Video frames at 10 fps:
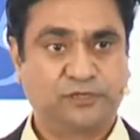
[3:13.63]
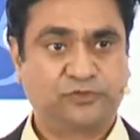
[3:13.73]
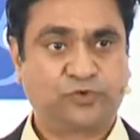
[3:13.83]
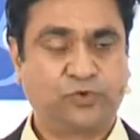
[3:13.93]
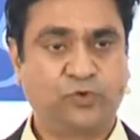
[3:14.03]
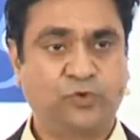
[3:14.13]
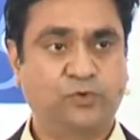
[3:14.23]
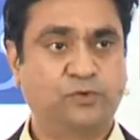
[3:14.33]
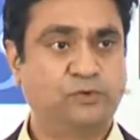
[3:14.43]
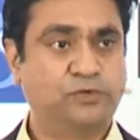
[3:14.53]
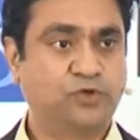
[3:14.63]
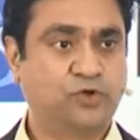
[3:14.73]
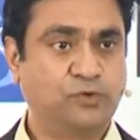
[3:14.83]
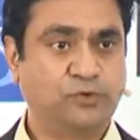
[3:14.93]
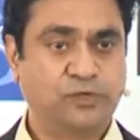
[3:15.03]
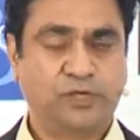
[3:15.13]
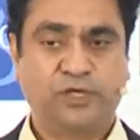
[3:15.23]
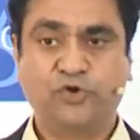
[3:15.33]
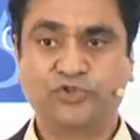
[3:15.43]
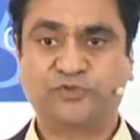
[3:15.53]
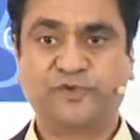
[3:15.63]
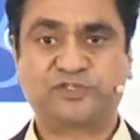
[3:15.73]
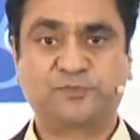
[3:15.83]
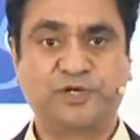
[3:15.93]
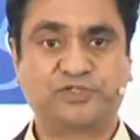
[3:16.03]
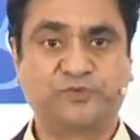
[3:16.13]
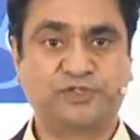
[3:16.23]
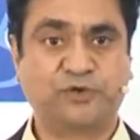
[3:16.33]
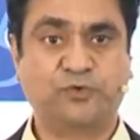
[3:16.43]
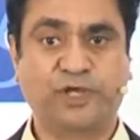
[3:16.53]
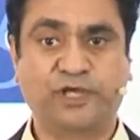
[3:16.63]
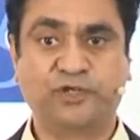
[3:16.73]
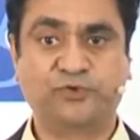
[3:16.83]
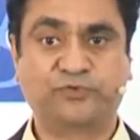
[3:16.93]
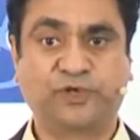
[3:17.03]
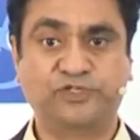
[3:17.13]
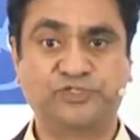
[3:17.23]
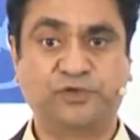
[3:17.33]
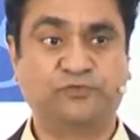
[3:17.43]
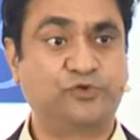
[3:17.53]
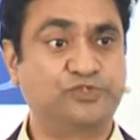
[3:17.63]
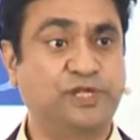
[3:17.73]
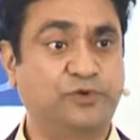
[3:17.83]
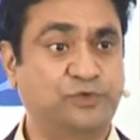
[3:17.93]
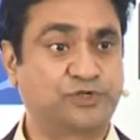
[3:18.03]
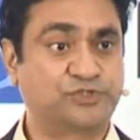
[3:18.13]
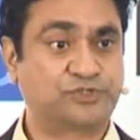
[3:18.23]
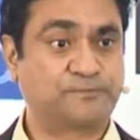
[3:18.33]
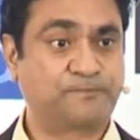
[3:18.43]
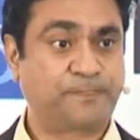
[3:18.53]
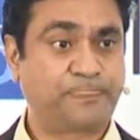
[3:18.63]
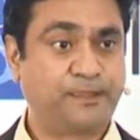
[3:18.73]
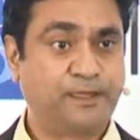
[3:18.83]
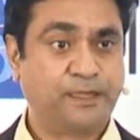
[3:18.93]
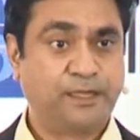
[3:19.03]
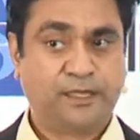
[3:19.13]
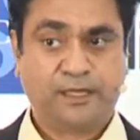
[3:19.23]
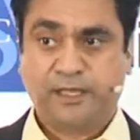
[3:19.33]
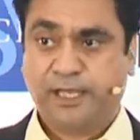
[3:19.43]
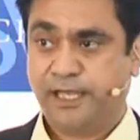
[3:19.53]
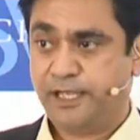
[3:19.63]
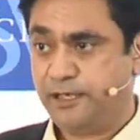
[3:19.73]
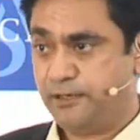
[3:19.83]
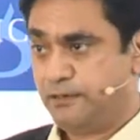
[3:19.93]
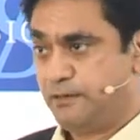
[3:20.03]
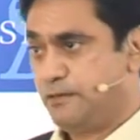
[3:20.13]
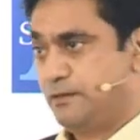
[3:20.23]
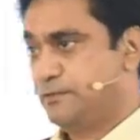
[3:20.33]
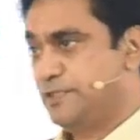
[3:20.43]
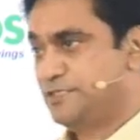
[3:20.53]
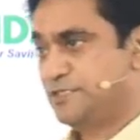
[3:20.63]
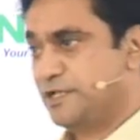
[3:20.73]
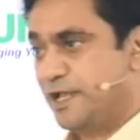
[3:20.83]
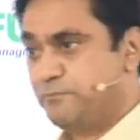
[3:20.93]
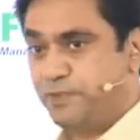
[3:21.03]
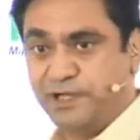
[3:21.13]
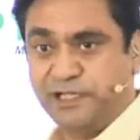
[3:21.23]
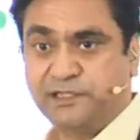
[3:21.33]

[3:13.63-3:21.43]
through, huge investments which are going into 3G and 4G networks. And this is like building the